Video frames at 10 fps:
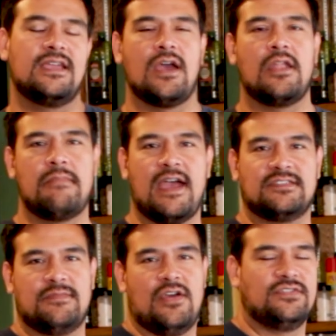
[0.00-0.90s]
Got them back
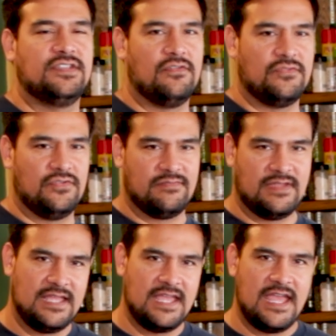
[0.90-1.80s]
to my hotel room
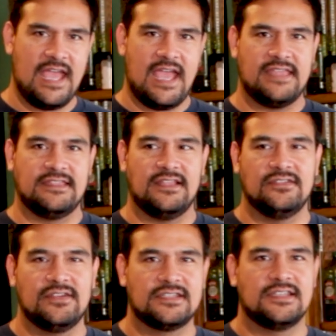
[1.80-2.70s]
and they
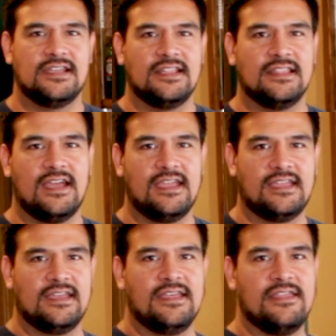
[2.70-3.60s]
looked like
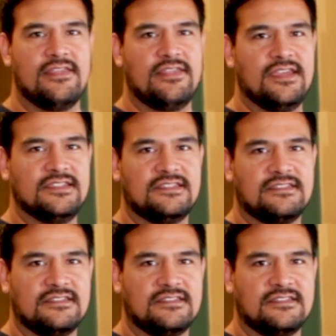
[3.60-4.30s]
this.